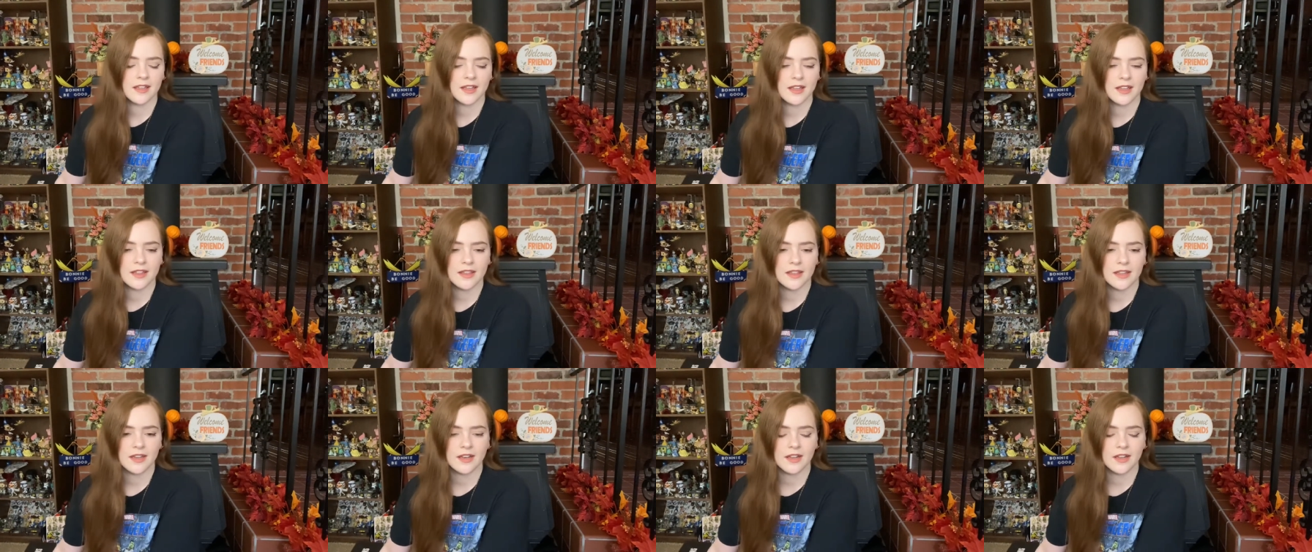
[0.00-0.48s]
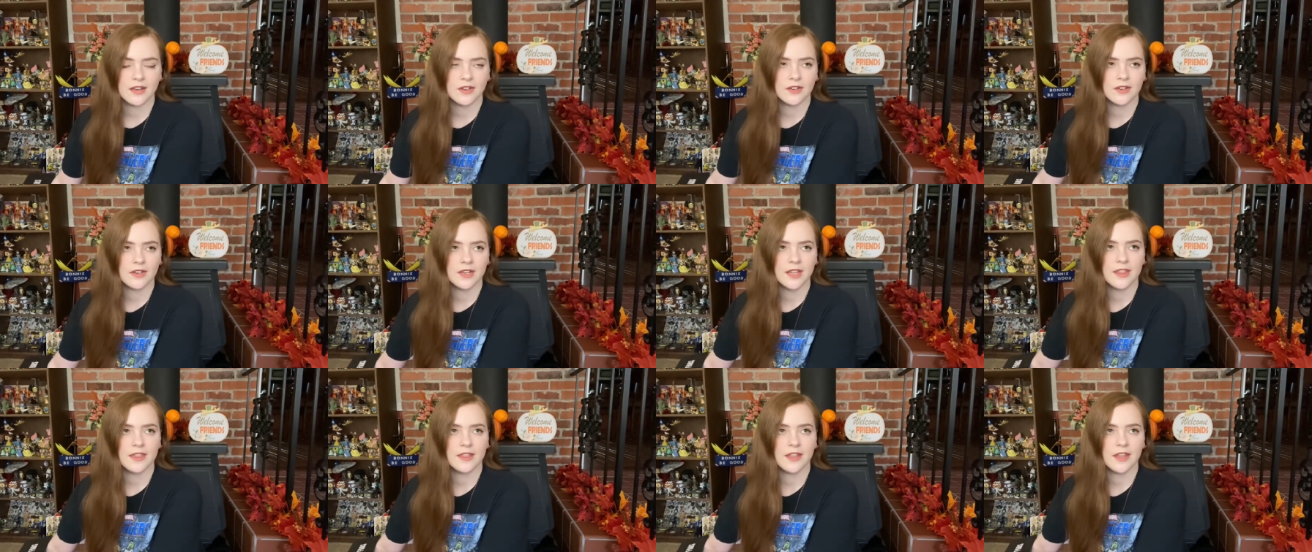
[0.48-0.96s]
And then
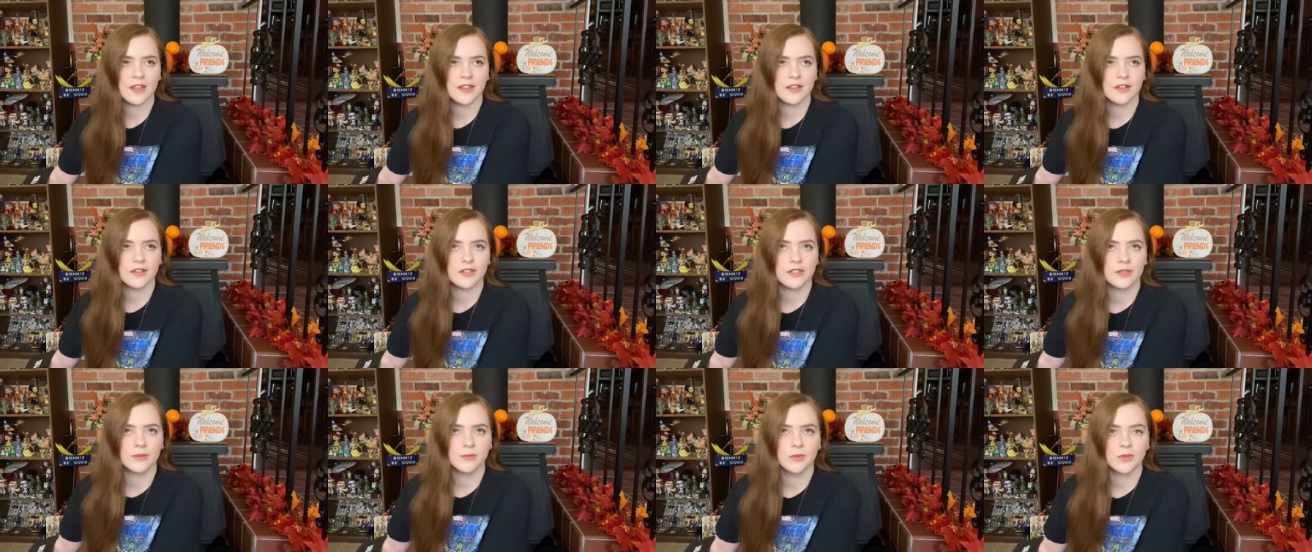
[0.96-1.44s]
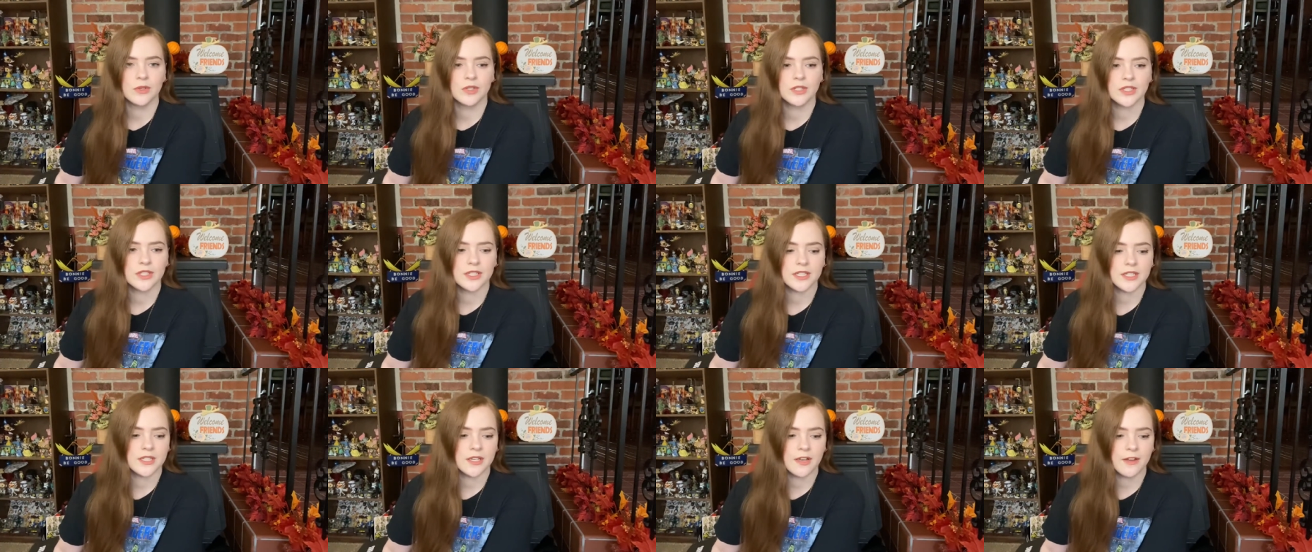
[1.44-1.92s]
underneath that, there's some more
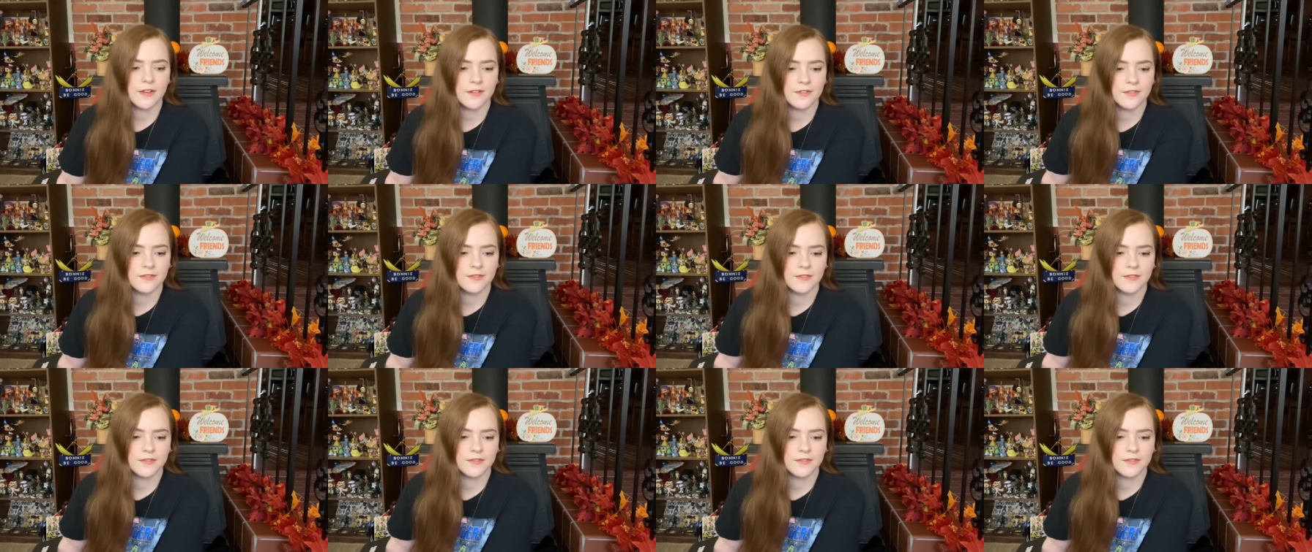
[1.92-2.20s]
stuff.